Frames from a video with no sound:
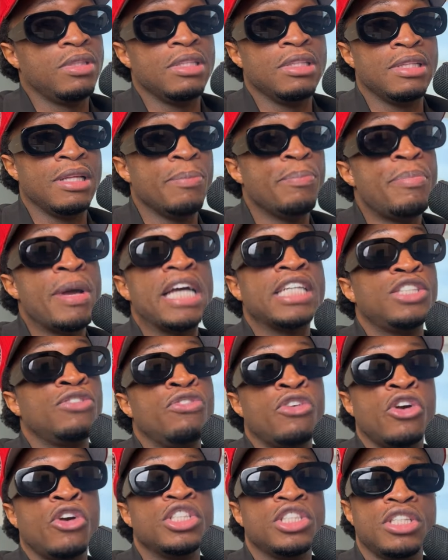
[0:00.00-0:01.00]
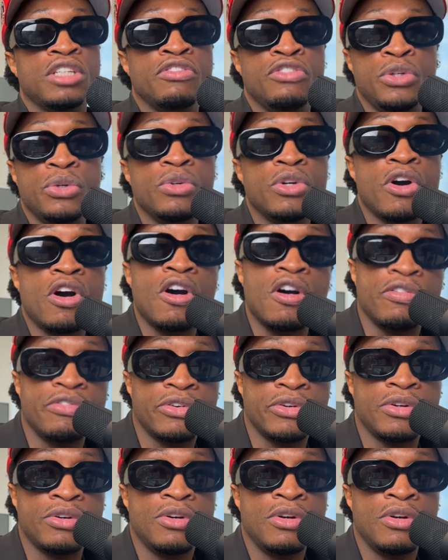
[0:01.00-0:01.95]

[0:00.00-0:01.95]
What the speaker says: the best version of you to offer